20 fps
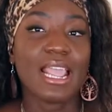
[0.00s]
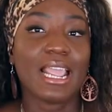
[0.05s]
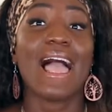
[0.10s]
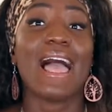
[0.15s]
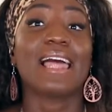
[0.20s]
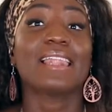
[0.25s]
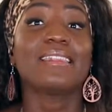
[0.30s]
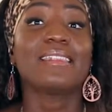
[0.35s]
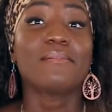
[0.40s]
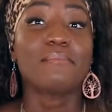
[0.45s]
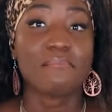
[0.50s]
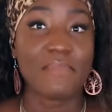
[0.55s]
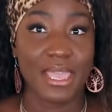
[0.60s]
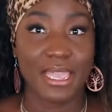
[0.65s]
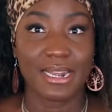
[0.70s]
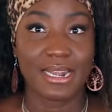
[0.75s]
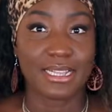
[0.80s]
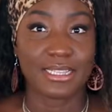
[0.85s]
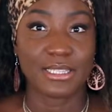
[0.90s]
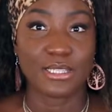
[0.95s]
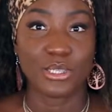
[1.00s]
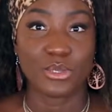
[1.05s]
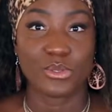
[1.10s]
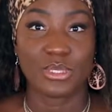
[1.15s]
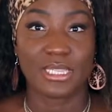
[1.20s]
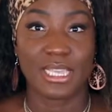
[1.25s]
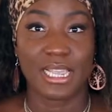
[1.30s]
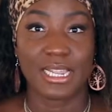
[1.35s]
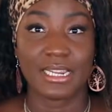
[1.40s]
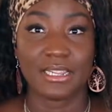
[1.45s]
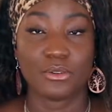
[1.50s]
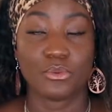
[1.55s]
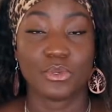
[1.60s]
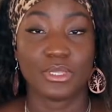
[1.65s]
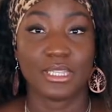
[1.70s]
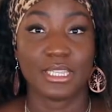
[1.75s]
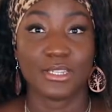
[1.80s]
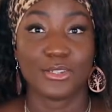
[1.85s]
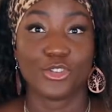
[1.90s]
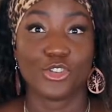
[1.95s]
Element associated with
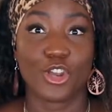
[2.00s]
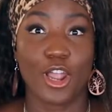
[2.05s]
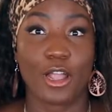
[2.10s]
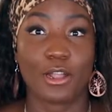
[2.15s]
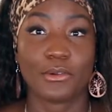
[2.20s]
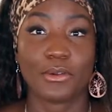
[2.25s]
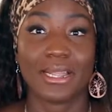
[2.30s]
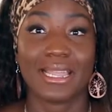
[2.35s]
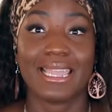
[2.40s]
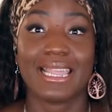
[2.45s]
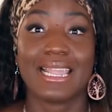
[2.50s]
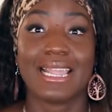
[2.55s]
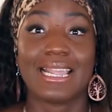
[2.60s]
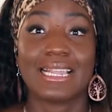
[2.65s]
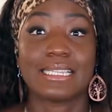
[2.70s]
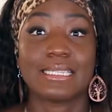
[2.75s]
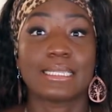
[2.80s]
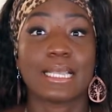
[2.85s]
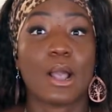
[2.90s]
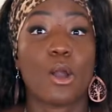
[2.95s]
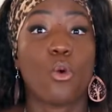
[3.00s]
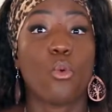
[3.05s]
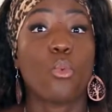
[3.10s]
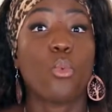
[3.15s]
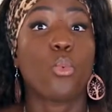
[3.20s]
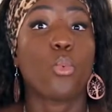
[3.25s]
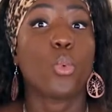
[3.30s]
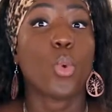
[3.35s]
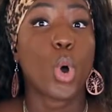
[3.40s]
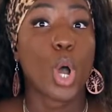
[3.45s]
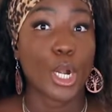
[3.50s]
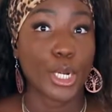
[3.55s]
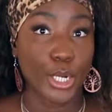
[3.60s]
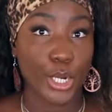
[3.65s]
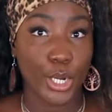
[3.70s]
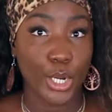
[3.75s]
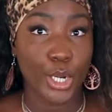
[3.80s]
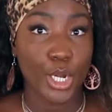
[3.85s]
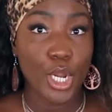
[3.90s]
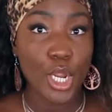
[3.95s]
this chakra is
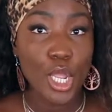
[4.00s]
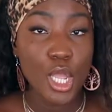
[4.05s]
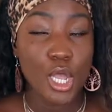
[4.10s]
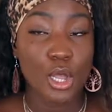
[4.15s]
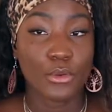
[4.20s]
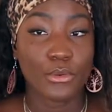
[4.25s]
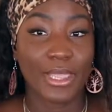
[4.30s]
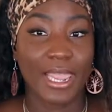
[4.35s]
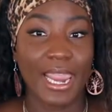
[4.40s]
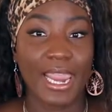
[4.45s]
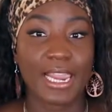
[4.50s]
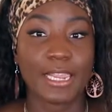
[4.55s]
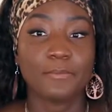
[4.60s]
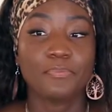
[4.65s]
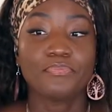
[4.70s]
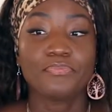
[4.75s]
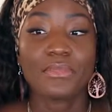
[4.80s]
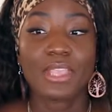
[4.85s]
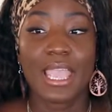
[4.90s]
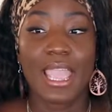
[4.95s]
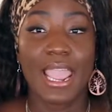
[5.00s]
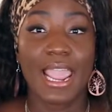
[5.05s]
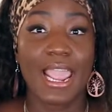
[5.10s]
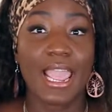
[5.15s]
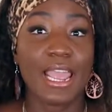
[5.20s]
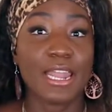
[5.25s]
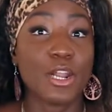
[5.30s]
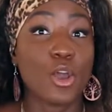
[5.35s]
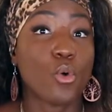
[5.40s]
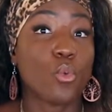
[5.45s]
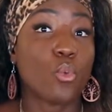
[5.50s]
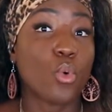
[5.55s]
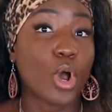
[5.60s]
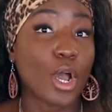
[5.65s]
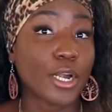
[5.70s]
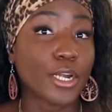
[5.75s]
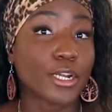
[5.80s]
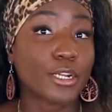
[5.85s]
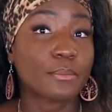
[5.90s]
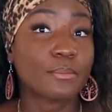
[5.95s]
water, okay? And
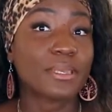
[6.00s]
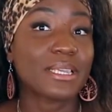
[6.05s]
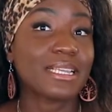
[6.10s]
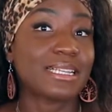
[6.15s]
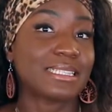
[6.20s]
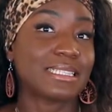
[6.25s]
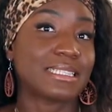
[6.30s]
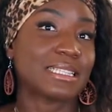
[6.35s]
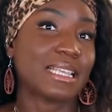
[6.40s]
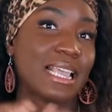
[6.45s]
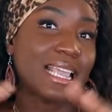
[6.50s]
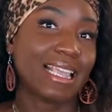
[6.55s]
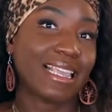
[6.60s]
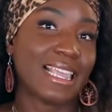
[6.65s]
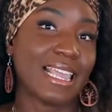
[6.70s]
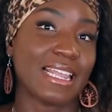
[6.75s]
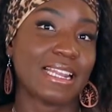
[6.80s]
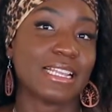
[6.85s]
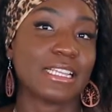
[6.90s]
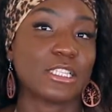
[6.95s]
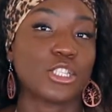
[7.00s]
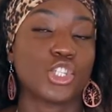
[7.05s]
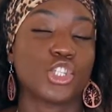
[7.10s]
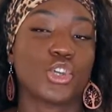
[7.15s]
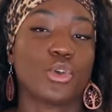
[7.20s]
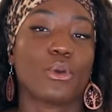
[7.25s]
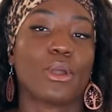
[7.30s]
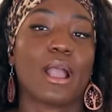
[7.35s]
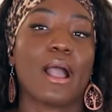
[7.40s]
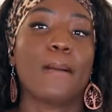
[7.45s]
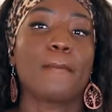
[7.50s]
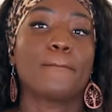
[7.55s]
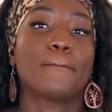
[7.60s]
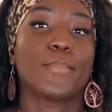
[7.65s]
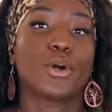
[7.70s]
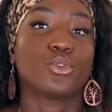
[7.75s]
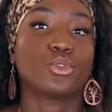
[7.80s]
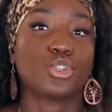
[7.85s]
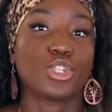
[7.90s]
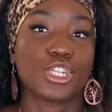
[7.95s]
water, because again, it's your
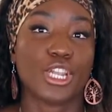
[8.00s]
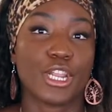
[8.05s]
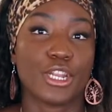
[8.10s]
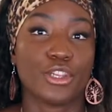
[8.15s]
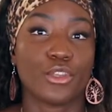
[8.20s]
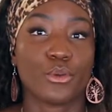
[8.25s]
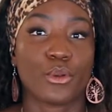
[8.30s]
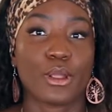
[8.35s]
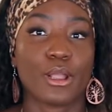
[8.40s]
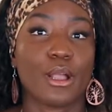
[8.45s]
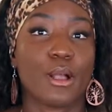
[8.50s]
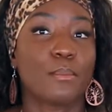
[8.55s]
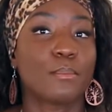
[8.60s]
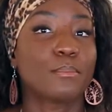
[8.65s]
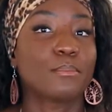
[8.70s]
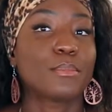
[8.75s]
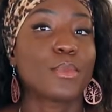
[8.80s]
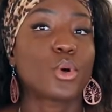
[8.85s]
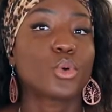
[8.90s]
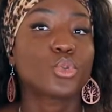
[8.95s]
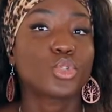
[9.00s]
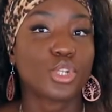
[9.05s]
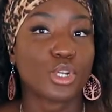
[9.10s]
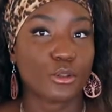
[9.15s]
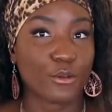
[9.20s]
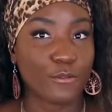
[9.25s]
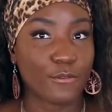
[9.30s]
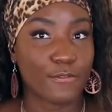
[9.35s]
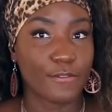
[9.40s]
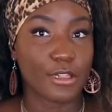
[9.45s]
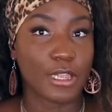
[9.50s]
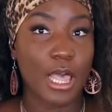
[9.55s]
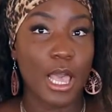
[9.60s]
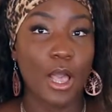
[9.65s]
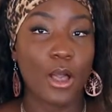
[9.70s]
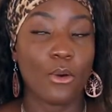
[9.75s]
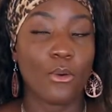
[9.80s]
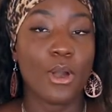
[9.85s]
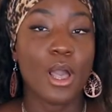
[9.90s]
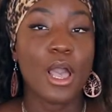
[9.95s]
emotion, your emotional
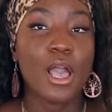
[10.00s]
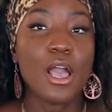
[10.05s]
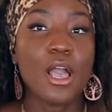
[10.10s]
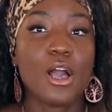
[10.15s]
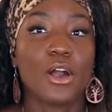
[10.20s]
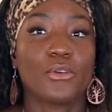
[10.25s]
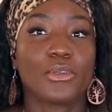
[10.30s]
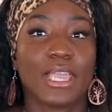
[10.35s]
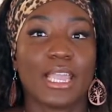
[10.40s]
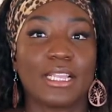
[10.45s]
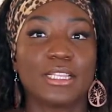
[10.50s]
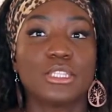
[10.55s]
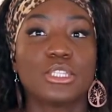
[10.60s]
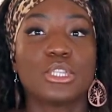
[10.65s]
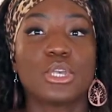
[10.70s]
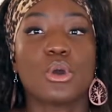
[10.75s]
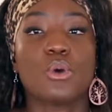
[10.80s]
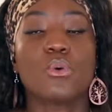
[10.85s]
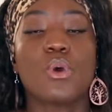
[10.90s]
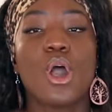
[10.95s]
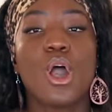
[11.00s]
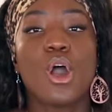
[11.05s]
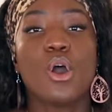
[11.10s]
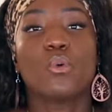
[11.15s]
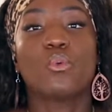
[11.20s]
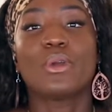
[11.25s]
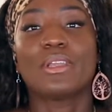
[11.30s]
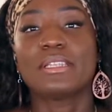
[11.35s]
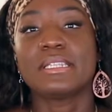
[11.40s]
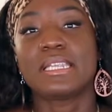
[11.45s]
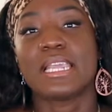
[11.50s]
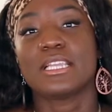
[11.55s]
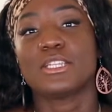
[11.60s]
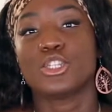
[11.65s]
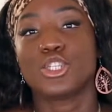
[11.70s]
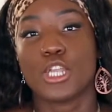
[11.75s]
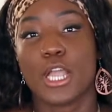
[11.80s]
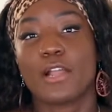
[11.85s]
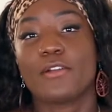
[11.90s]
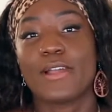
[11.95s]
flow, okay? So when this
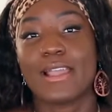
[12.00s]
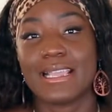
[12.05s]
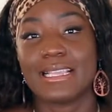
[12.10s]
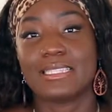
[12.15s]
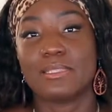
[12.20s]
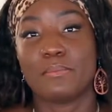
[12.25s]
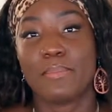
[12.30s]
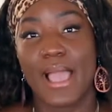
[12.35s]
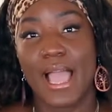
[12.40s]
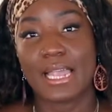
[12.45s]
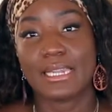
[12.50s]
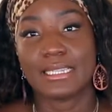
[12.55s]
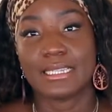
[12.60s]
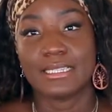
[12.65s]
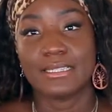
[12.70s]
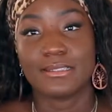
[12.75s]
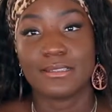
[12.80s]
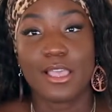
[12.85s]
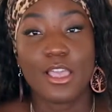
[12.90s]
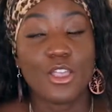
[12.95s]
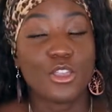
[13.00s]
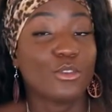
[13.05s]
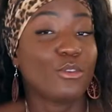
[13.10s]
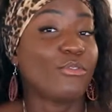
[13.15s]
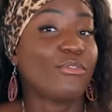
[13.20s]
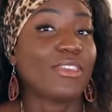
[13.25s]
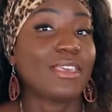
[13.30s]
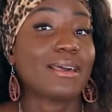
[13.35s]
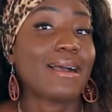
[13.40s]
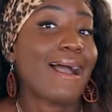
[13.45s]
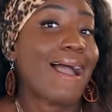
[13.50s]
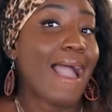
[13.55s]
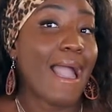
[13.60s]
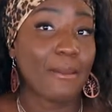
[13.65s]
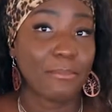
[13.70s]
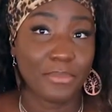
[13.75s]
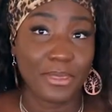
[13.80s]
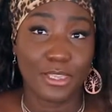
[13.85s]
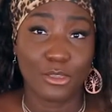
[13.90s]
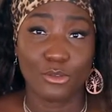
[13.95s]
chakra is balanced, you feel
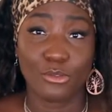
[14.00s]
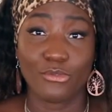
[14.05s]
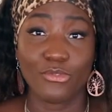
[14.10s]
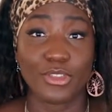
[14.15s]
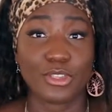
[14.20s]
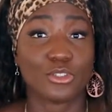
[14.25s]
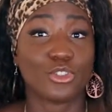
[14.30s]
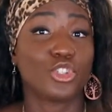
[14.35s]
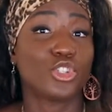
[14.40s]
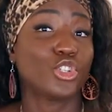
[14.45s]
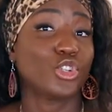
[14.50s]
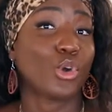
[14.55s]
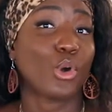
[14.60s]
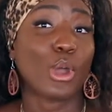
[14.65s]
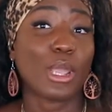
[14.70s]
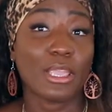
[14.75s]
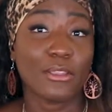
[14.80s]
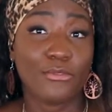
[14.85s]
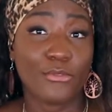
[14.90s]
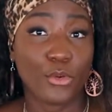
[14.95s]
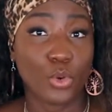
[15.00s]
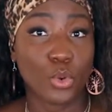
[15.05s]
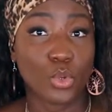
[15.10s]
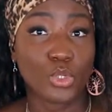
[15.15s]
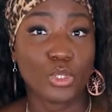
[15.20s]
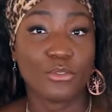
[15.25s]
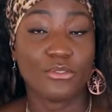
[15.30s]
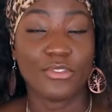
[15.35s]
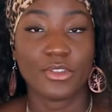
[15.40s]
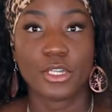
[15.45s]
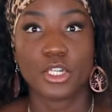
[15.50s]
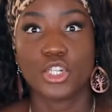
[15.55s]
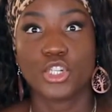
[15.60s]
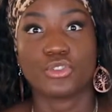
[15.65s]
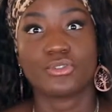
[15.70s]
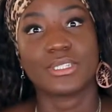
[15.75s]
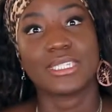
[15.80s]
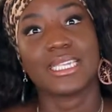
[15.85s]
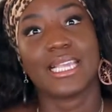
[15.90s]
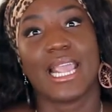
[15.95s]
happy, you feel joyful, you feel
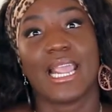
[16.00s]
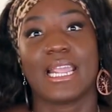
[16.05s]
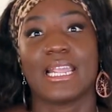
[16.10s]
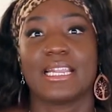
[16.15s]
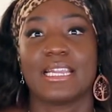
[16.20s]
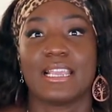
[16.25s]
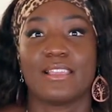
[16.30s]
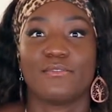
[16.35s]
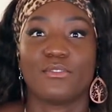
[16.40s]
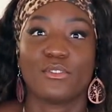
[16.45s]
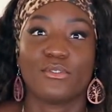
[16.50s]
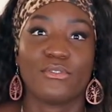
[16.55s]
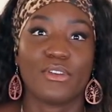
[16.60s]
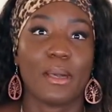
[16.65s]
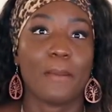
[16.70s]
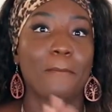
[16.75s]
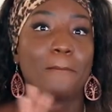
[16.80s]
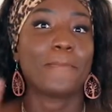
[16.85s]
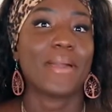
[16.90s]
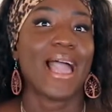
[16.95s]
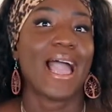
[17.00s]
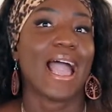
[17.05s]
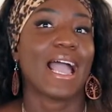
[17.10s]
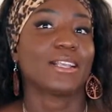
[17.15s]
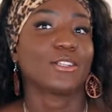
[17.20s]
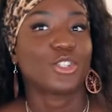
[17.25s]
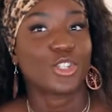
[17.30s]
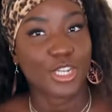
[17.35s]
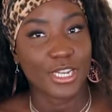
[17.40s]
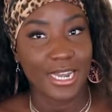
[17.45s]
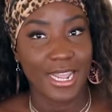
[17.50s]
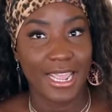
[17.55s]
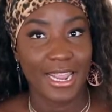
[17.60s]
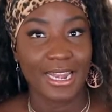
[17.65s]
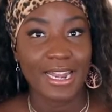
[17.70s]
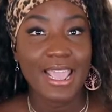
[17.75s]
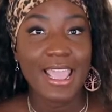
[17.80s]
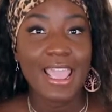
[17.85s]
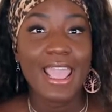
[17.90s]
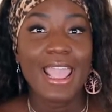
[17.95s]
creative, you feel passionate,
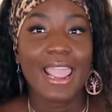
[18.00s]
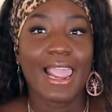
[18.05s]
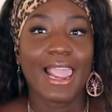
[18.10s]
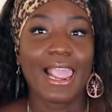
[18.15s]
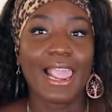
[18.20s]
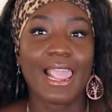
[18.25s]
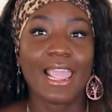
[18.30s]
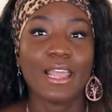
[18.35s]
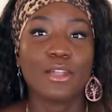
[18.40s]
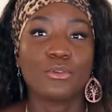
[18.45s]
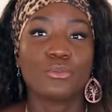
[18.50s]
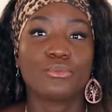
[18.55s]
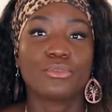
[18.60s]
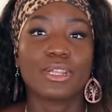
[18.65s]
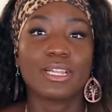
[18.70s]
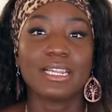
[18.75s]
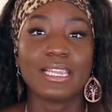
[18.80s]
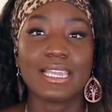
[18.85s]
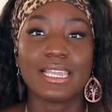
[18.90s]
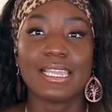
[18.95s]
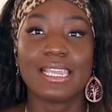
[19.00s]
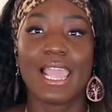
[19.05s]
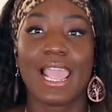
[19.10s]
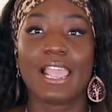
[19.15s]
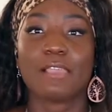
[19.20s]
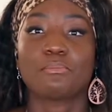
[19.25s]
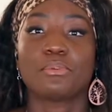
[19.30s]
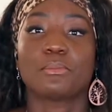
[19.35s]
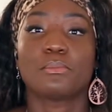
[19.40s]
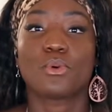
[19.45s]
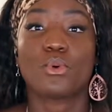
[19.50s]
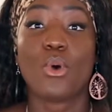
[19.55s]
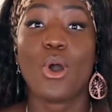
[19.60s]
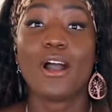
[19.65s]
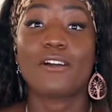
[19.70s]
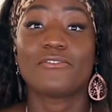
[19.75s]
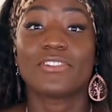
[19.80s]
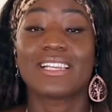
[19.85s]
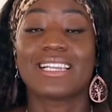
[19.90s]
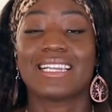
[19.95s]
and really capable
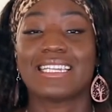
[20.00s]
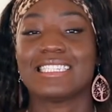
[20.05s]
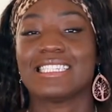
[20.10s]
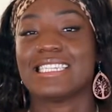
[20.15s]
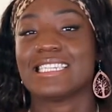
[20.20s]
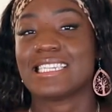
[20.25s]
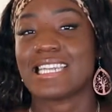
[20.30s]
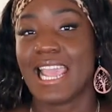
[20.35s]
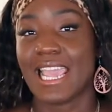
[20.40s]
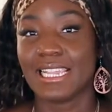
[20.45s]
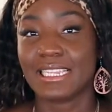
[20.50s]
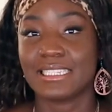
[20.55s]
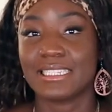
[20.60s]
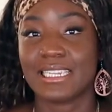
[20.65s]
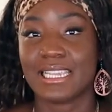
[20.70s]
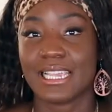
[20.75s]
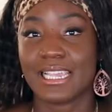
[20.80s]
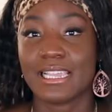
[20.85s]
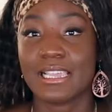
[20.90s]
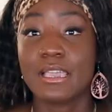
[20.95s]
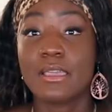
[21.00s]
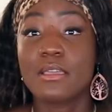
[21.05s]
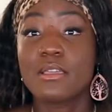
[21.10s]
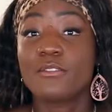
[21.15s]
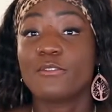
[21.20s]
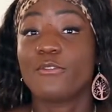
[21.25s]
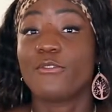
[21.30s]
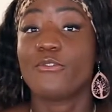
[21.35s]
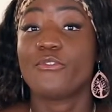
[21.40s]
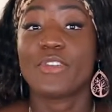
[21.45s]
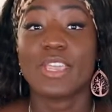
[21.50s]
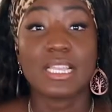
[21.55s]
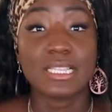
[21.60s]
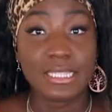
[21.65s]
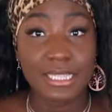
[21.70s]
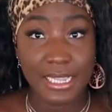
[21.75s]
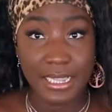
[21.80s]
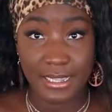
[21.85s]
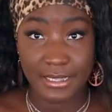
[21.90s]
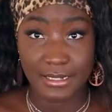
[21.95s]
of connecting
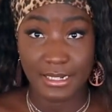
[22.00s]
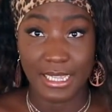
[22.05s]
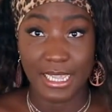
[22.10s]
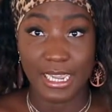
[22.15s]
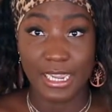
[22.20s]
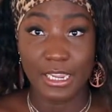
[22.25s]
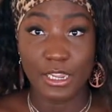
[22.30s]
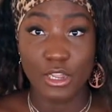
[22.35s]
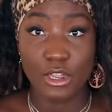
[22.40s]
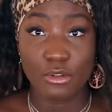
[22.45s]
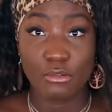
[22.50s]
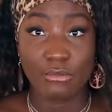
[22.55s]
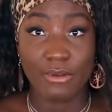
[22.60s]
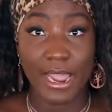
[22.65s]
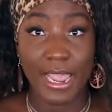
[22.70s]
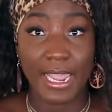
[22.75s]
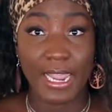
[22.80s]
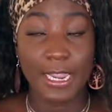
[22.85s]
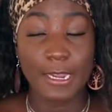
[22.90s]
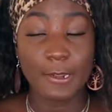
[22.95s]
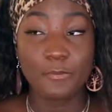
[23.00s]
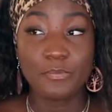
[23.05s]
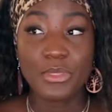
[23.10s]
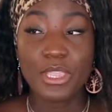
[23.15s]
physically, right?